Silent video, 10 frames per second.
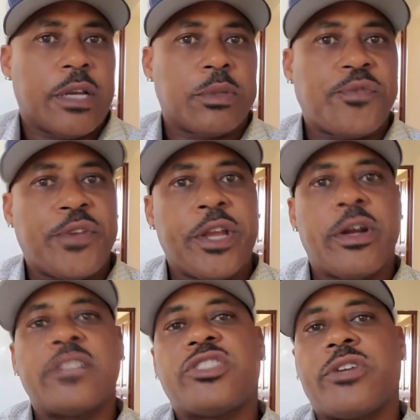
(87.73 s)
It was fear,
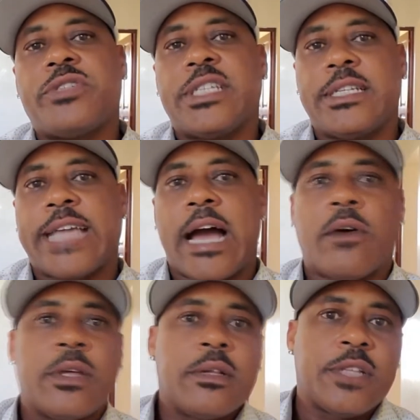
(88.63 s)
uncertainty, and
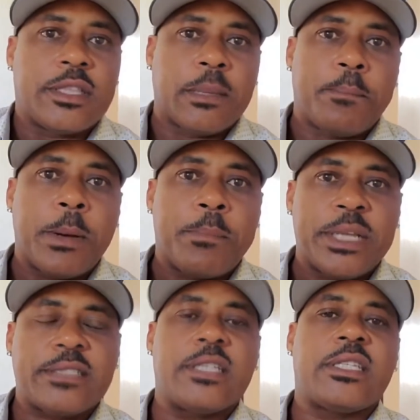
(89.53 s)
doubt that the
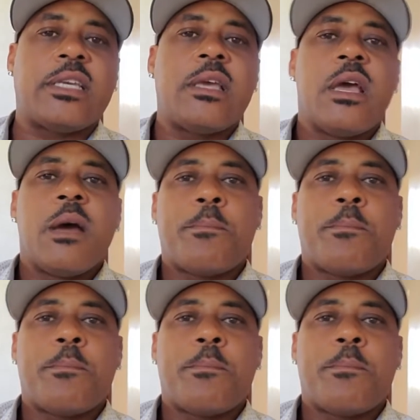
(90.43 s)
publicity,